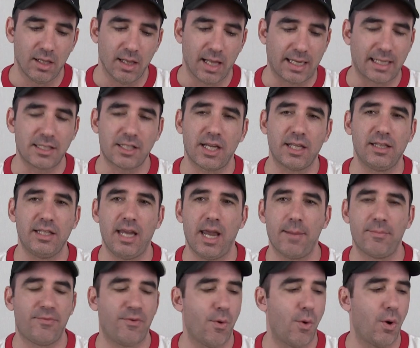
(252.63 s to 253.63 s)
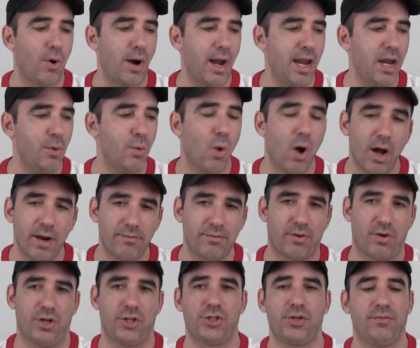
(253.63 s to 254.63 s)
like I said in the M4A1
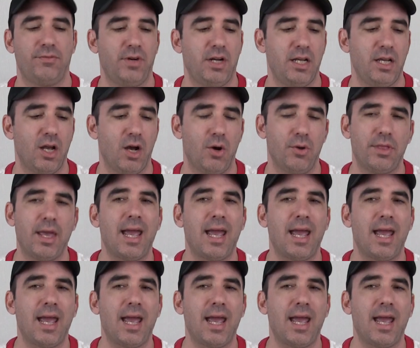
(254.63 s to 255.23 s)
version video,